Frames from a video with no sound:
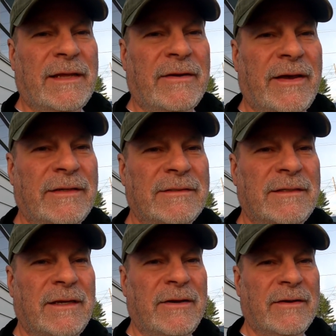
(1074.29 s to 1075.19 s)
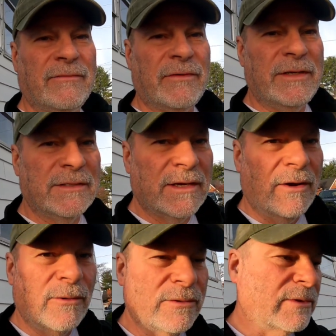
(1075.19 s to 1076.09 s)
I don't have to sit here in the freezing
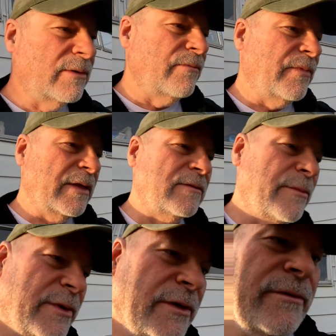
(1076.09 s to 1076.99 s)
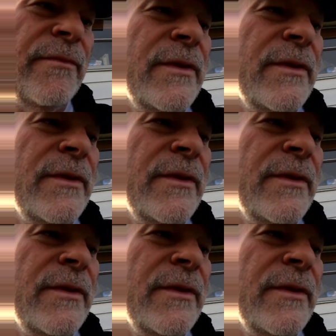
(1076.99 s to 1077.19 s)
cold. So that's what I'm gonna do.